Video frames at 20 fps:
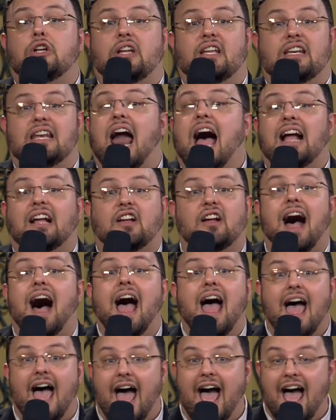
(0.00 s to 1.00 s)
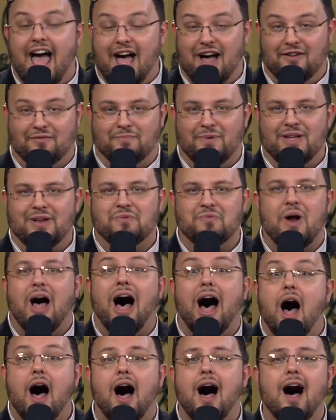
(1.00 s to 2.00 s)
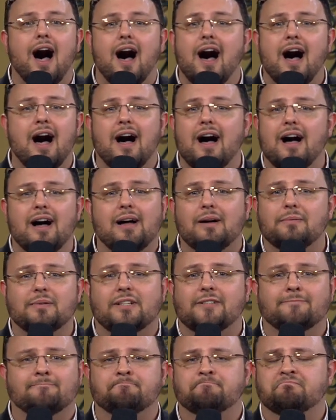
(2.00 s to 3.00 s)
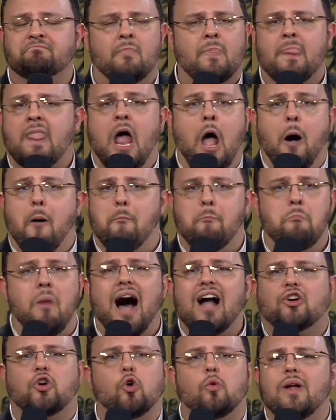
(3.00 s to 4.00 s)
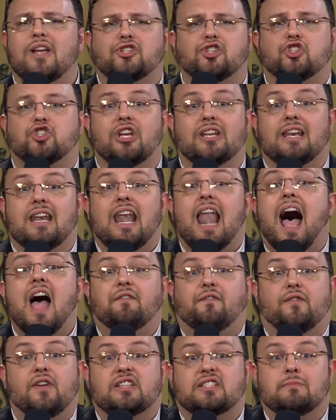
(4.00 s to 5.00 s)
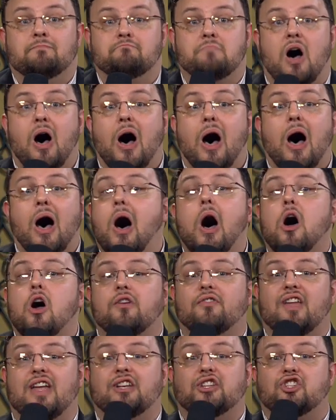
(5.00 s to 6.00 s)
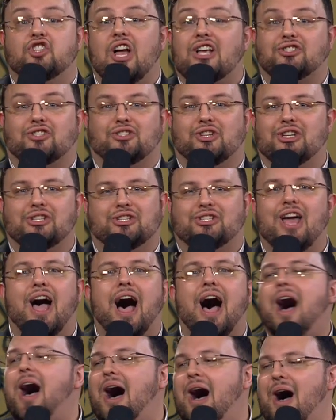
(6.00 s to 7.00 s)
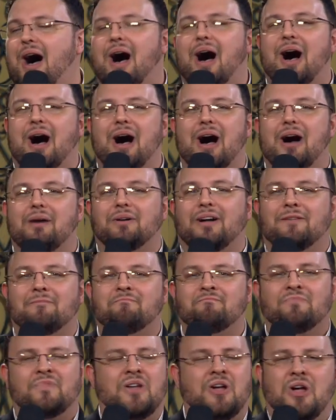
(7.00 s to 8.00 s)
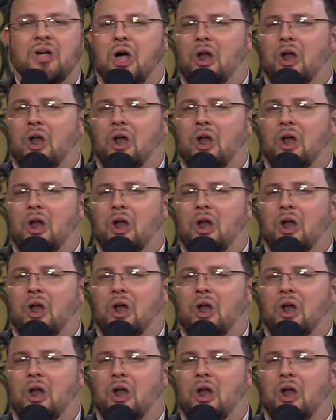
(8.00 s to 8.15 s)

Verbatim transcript: Like I have been robbed. My Christian life is more than just a job. Come on now.